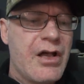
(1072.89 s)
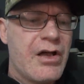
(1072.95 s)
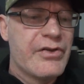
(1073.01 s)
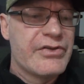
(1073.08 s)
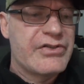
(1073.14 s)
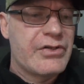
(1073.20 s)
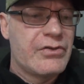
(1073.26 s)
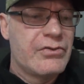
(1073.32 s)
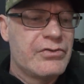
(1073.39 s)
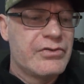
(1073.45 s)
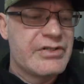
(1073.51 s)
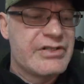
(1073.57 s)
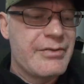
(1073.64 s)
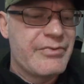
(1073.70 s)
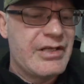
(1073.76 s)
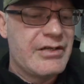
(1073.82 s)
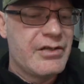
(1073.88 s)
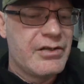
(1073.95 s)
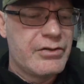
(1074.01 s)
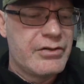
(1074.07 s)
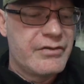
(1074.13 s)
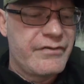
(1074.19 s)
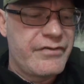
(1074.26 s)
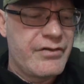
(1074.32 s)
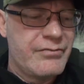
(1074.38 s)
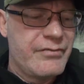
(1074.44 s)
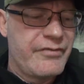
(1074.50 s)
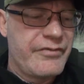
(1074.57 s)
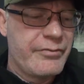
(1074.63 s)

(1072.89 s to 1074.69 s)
also something to learn from,